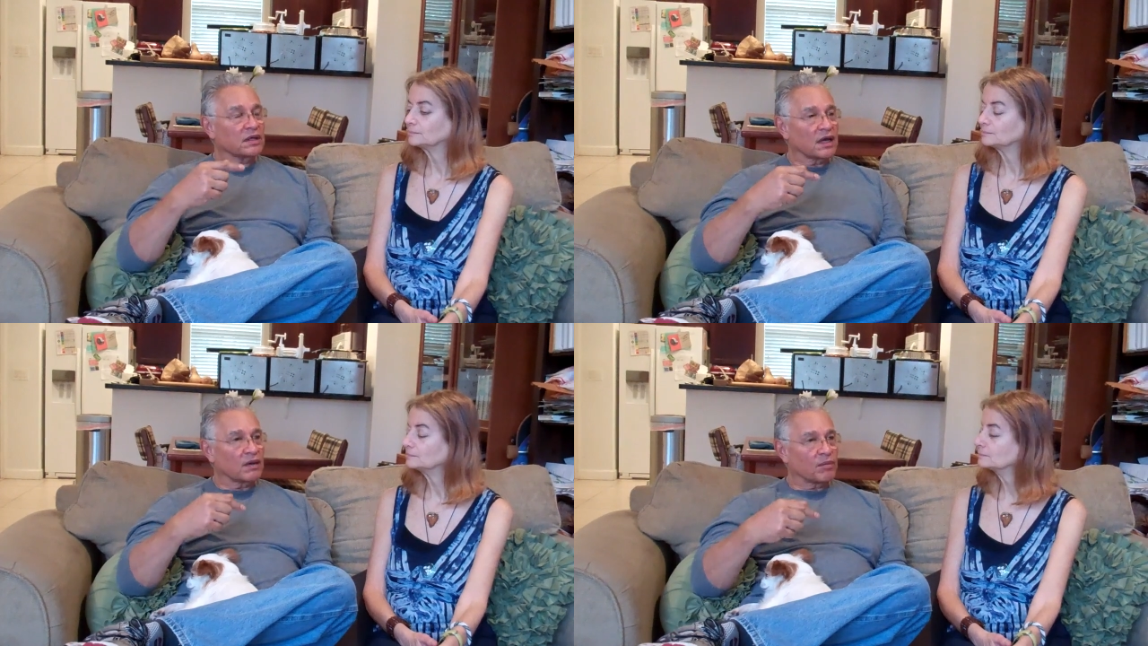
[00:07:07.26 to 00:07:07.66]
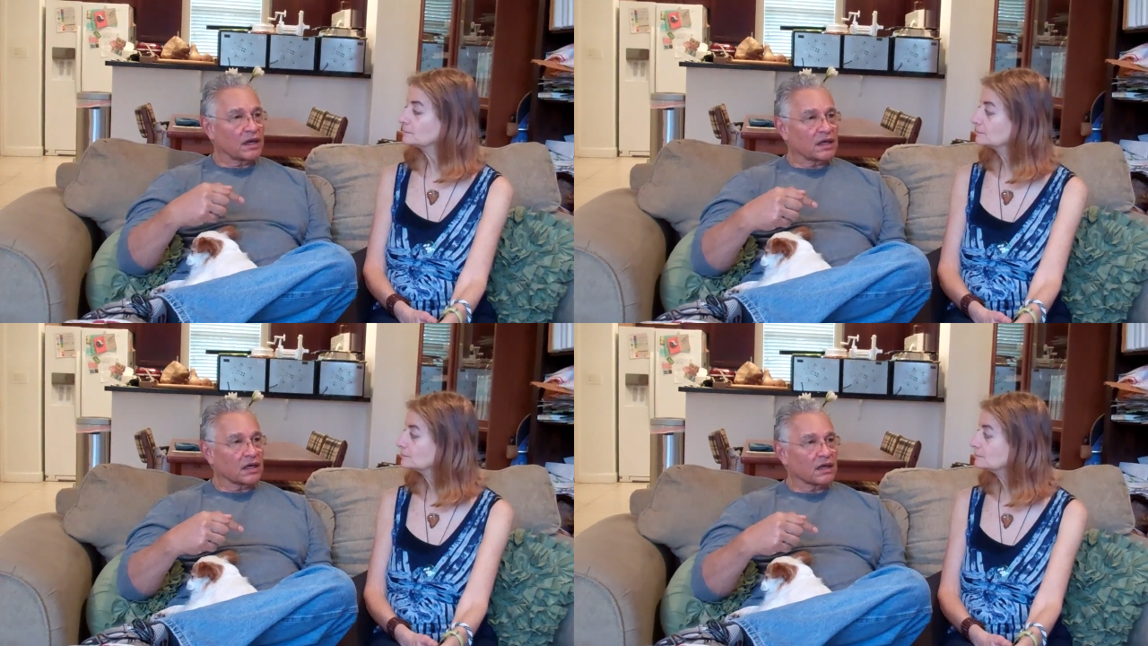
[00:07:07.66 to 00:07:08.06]

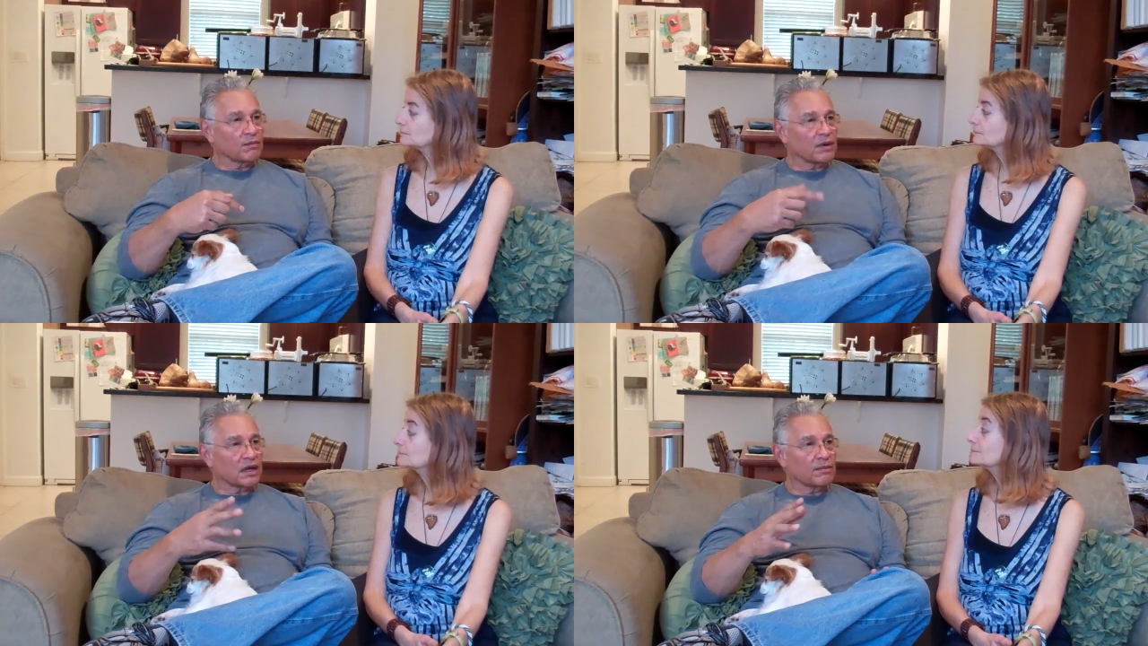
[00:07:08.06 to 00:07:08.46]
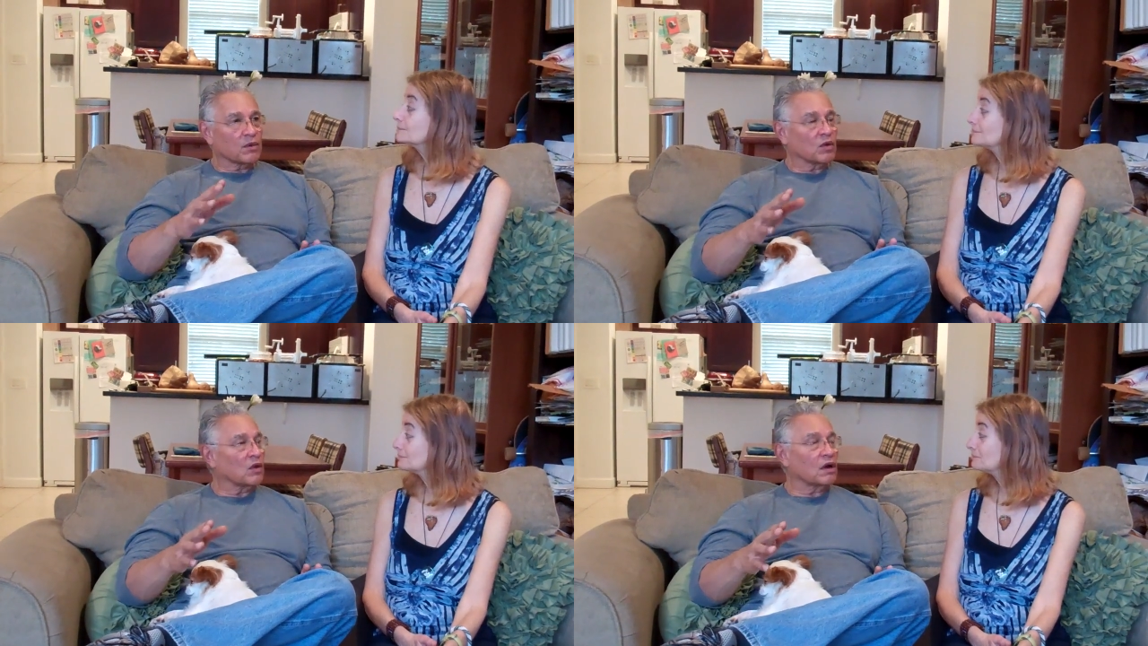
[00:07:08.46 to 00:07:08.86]
Speaker 1: diabetic, but I'm
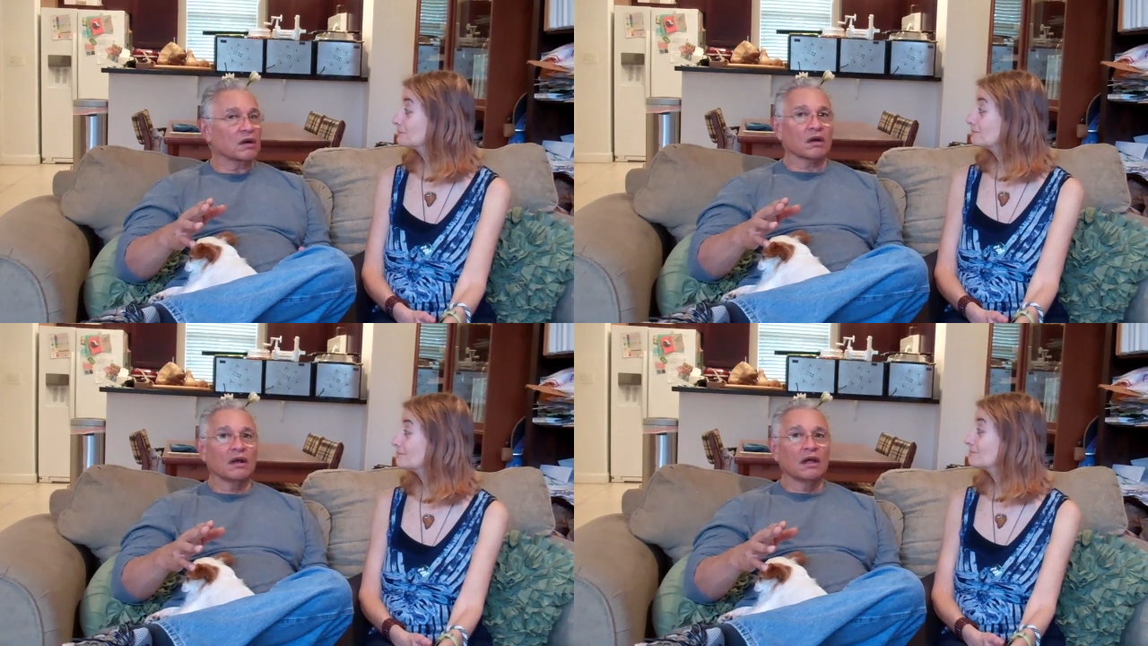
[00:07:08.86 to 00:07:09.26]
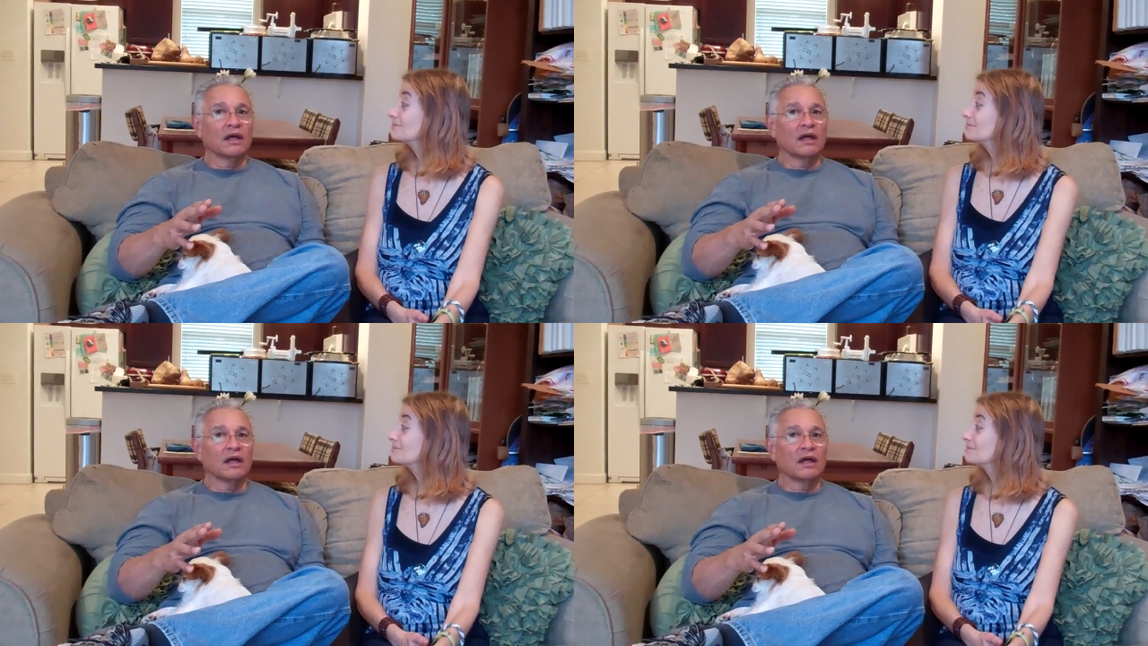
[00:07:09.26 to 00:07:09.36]
no longer.